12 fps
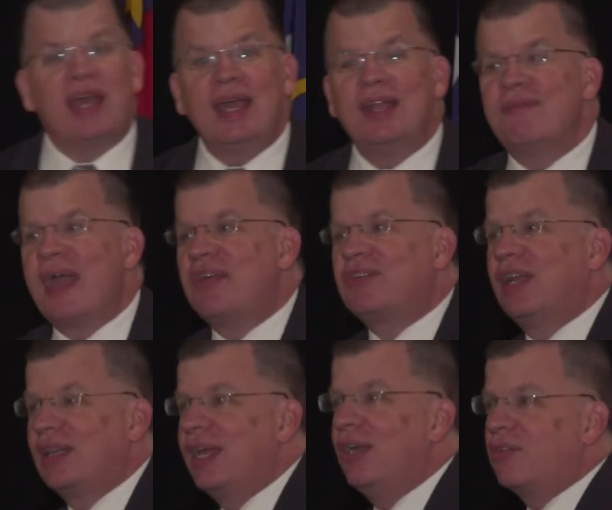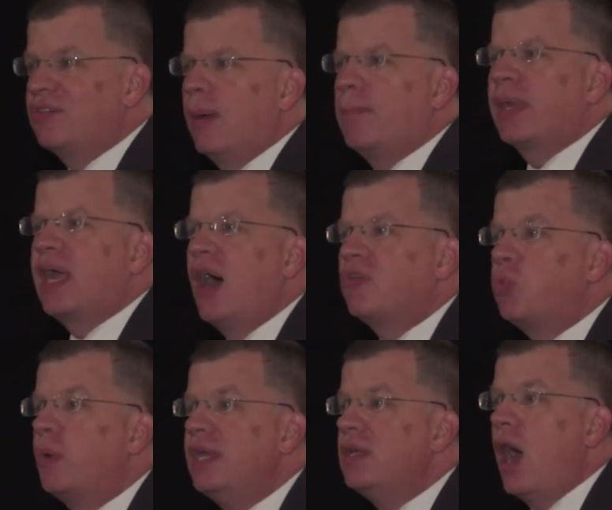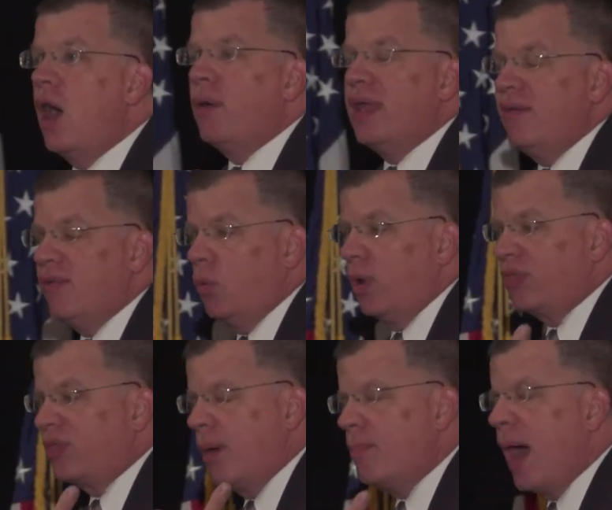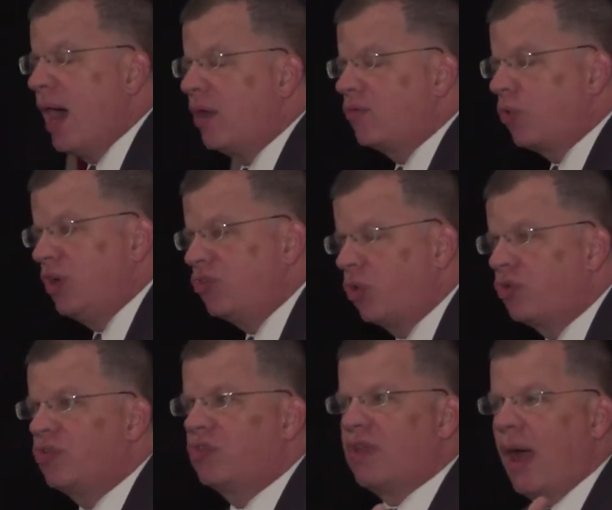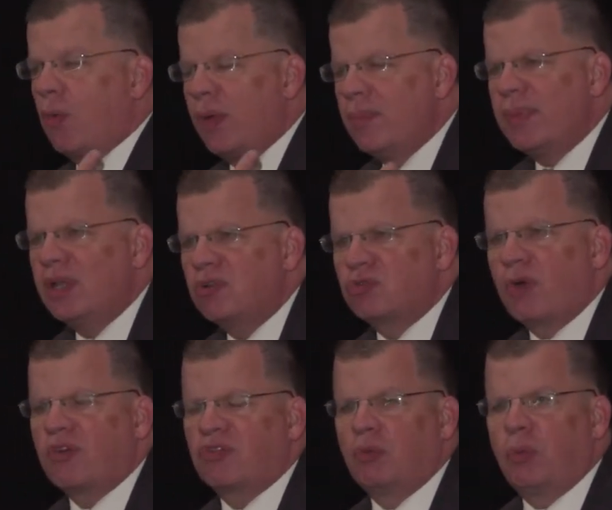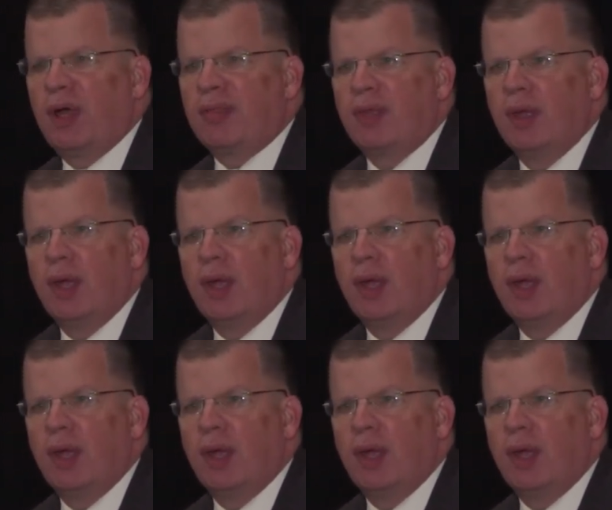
innovation, and leadership, because we know, even with the amount of resources that we've been entrusted with,